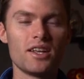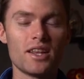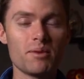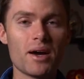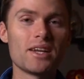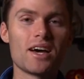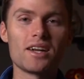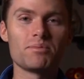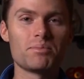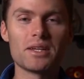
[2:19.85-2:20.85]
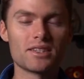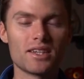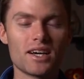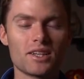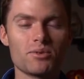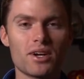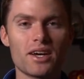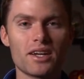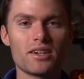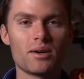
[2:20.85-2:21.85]
that might not be exactly what
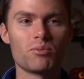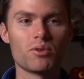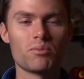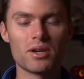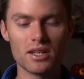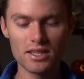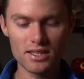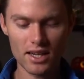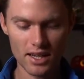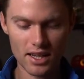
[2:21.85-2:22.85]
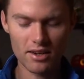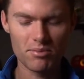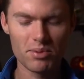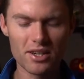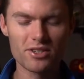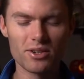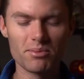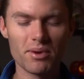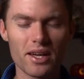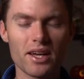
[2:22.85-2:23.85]
I end up with, but at least I can kind of picture
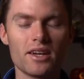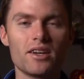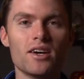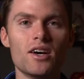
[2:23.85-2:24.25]
in my head